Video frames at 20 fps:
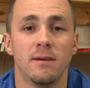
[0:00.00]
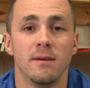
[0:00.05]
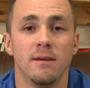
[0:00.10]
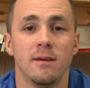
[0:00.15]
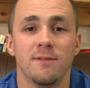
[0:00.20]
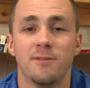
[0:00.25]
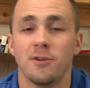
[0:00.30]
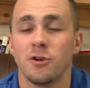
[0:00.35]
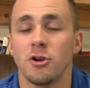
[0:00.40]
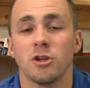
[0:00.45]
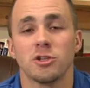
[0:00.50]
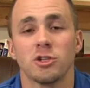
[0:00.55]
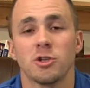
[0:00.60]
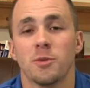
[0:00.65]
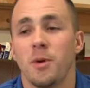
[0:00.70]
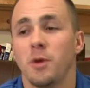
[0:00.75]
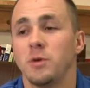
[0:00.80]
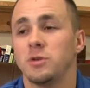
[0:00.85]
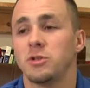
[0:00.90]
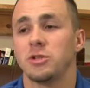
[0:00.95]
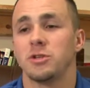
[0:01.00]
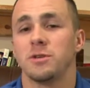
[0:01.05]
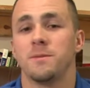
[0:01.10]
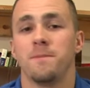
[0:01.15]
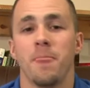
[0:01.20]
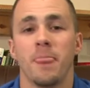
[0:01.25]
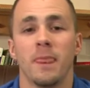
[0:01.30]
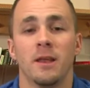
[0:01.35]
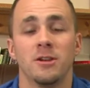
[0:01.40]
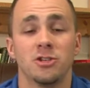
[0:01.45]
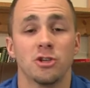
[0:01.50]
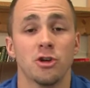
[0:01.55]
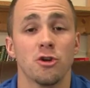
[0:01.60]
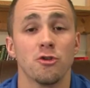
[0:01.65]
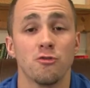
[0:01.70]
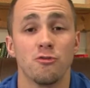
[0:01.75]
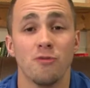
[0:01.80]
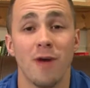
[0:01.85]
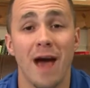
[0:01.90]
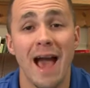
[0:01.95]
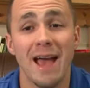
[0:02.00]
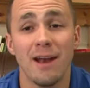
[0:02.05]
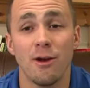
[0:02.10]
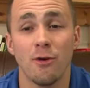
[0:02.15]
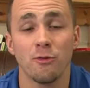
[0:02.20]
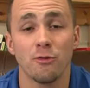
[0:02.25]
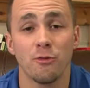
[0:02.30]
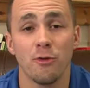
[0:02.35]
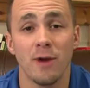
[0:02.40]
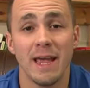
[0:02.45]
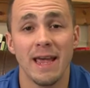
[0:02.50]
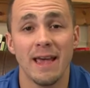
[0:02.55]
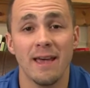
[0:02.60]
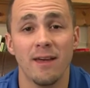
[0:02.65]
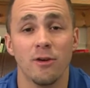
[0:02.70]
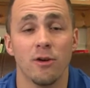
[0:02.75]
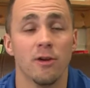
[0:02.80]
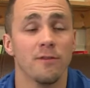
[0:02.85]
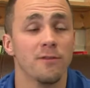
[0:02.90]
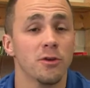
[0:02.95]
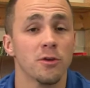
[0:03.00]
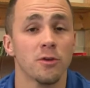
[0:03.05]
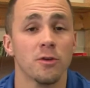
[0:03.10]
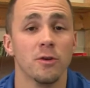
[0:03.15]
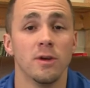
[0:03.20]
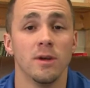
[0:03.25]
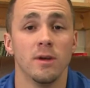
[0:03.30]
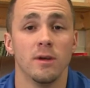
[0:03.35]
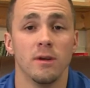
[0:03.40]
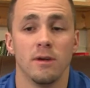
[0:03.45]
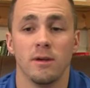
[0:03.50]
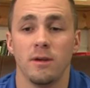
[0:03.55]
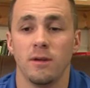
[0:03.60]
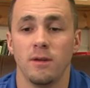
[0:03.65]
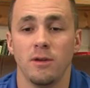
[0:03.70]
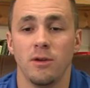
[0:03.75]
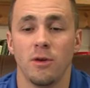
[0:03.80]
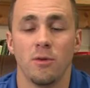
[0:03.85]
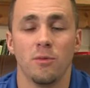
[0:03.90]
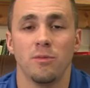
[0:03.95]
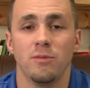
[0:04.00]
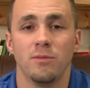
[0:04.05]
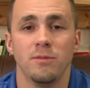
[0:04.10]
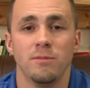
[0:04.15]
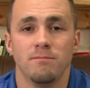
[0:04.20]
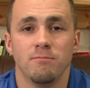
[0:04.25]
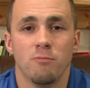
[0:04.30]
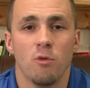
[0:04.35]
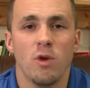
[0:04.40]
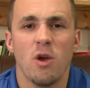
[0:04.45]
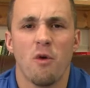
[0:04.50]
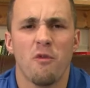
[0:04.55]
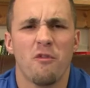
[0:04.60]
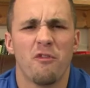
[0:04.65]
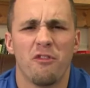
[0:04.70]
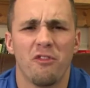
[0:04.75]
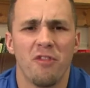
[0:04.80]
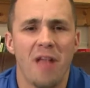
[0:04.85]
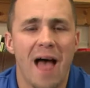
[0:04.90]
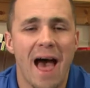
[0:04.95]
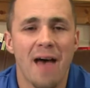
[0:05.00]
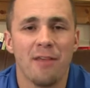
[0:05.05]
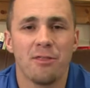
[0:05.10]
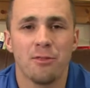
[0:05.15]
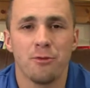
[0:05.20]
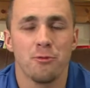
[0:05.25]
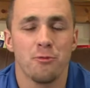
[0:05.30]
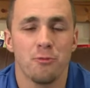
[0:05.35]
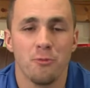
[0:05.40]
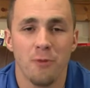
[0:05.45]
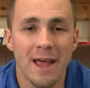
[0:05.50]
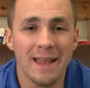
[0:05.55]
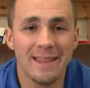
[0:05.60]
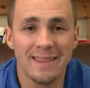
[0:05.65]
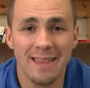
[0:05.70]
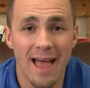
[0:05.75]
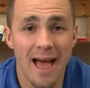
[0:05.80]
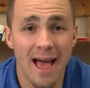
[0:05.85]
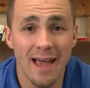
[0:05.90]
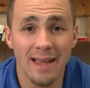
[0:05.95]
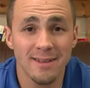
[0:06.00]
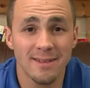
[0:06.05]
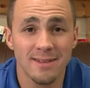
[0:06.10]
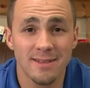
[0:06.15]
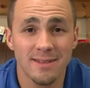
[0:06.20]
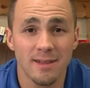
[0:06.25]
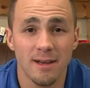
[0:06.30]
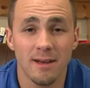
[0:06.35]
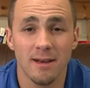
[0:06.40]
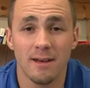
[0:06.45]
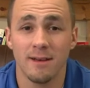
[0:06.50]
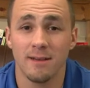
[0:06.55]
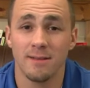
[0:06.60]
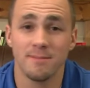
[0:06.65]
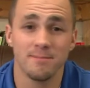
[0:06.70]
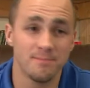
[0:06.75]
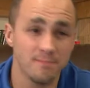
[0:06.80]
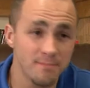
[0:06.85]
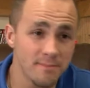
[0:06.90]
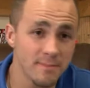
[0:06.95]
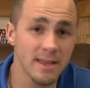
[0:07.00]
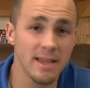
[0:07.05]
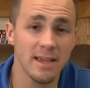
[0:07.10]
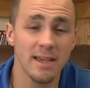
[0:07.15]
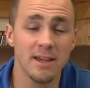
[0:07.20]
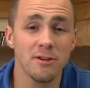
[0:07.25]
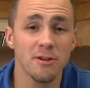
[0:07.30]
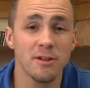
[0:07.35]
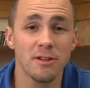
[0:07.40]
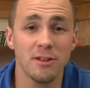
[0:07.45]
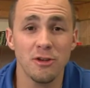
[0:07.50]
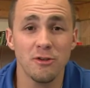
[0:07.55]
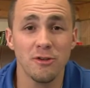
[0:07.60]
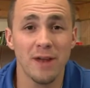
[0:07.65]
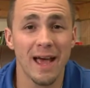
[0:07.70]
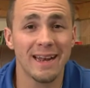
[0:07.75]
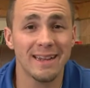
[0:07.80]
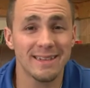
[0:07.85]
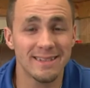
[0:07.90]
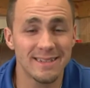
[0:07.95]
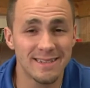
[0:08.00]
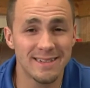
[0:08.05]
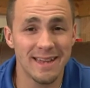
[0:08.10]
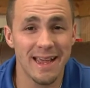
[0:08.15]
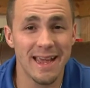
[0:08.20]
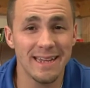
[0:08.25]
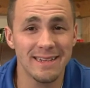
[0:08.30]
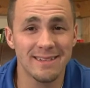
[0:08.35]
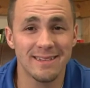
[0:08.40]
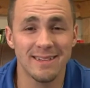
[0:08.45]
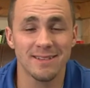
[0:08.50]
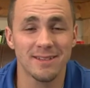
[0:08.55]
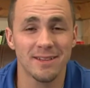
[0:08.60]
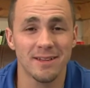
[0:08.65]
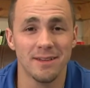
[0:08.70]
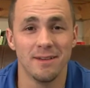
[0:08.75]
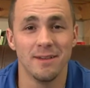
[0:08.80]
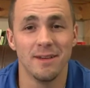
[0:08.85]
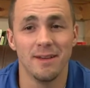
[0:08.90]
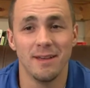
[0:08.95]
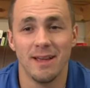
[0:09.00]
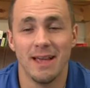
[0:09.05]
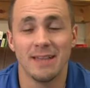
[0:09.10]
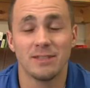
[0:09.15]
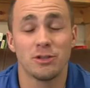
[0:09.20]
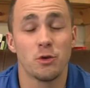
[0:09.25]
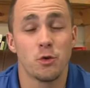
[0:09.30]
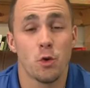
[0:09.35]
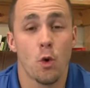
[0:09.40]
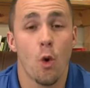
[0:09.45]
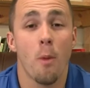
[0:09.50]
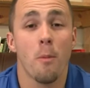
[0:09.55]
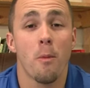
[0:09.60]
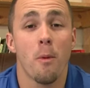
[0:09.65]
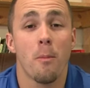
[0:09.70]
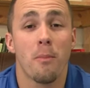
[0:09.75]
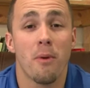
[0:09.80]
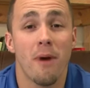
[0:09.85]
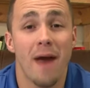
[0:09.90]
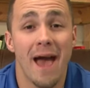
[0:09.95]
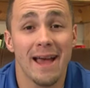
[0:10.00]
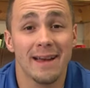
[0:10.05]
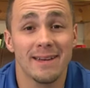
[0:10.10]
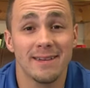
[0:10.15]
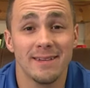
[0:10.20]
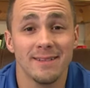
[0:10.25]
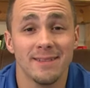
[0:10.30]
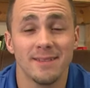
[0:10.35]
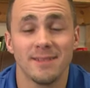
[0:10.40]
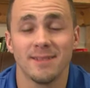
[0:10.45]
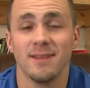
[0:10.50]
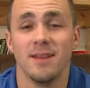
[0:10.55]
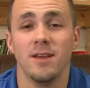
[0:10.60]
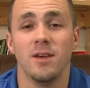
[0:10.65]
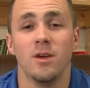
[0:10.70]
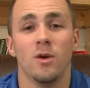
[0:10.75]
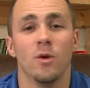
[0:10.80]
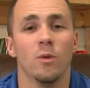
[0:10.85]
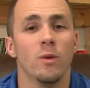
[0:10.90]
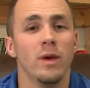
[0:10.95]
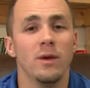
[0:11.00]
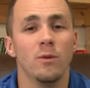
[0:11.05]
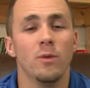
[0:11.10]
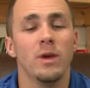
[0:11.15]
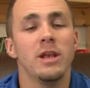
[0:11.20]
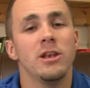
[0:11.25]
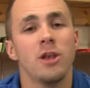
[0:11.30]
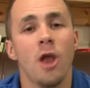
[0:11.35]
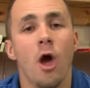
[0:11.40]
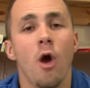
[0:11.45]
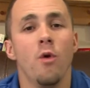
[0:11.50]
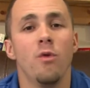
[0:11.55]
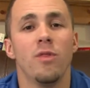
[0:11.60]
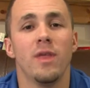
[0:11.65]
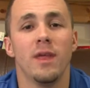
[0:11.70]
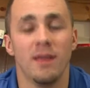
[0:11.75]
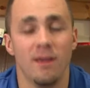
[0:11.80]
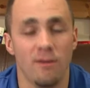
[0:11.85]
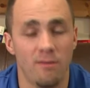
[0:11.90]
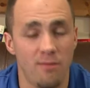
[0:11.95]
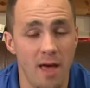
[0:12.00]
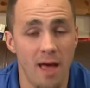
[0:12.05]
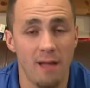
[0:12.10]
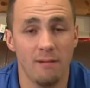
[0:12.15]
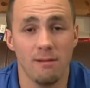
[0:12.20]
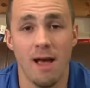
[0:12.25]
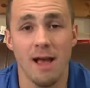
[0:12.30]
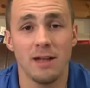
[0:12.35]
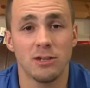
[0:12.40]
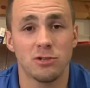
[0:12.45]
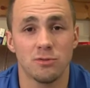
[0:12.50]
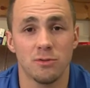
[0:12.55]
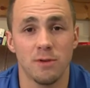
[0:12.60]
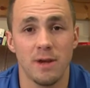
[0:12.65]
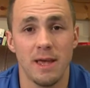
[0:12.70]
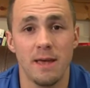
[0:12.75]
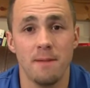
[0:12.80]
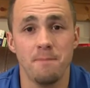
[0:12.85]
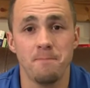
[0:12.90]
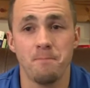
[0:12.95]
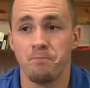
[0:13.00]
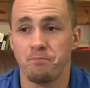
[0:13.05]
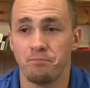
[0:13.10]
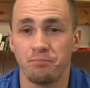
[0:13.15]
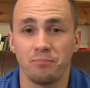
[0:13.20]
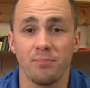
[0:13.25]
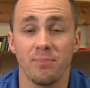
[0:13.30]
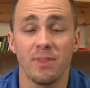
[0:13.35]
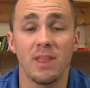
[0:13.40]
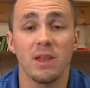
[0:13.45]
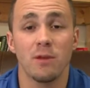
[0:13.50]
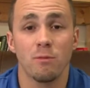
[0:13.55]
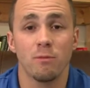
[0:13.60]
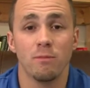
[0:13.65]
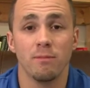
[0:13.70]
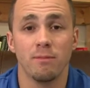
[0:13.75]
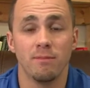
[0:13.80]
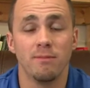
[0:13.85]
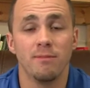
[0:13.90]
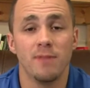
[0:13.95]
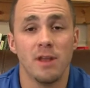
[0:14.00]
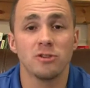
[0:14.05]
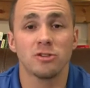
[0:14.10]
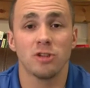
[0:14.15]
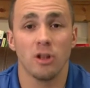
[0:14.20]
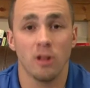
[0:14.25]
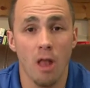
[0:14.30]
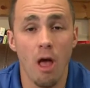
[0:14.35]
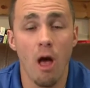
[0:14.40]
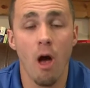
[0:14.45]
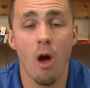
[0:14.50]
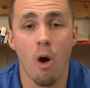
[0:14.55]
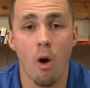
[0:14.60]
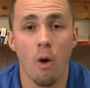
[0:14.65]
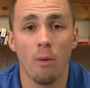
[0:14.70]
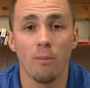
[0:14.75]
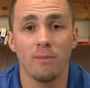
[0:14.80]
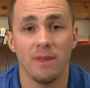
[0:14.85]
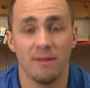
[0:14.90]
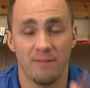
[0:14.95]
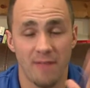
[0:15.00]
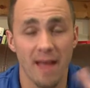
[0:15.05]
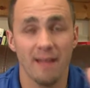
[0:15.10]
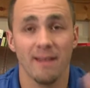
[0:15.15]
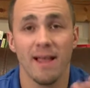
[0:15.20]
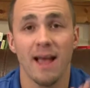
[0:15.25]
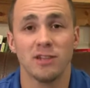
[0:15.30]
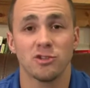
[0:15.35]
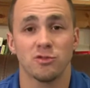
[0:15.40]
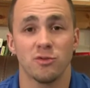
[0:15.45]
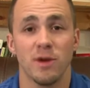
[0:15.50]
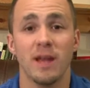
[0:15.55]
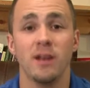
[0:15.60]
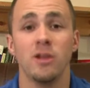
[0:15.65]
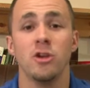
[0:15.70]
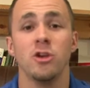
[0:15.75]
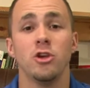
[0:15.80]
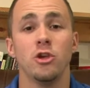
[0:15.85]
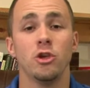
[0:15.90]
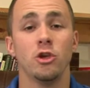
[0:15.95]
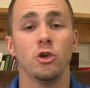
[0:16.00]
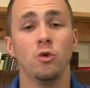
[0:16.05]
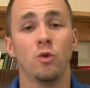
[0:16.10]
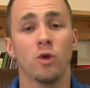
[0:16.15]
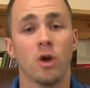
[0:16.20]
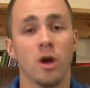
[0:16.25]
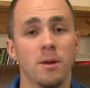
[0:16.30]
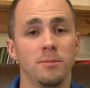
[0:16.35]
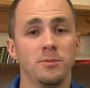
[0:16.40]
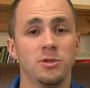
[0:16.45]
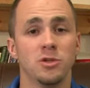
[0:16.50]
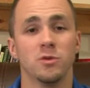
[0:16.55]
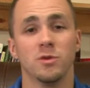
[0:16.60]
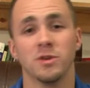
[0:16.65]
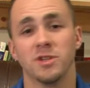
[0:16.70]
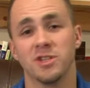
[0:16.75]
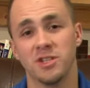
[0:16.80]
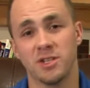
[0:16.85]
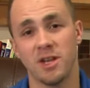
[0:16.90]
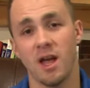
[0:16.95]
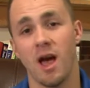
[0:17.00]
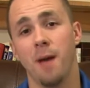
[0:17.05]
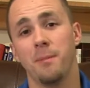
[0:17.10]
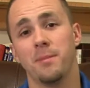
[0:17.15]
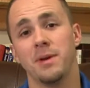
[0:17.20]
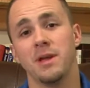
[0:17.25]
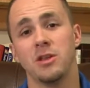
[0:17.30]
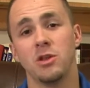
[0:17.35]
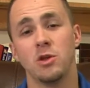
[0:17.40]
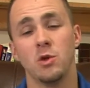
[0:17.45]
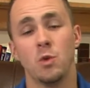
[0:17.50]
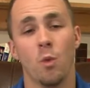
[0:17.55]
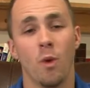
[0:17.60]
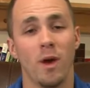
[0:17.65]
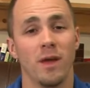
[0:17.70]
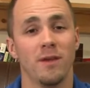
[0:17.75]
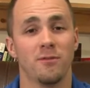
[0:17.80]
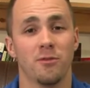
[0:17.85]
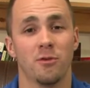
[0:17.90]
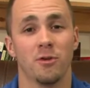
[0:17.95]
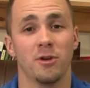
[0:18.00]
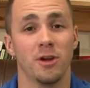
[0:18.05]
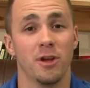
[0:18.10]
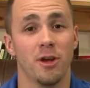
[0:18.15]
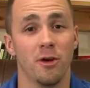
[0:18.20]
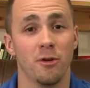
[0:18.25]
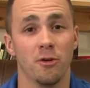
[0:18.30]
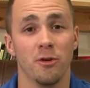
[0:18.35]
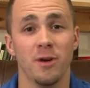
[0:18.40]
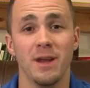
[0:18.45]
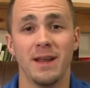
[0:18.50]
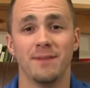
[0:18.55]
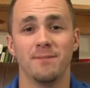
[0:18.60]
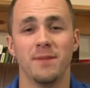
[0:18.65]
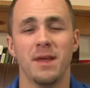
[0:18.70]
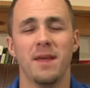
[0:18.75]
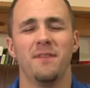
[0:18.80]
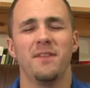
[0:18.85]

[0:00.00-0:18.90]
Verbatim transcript: If you're not supposed to turn right on red, or if you're, you know, we don't fly through red lights uh, here in the United States as a as a normal practice. We we know that if that light's red, then there's a law that that light's red, you come to a stop and you wait for it to go green.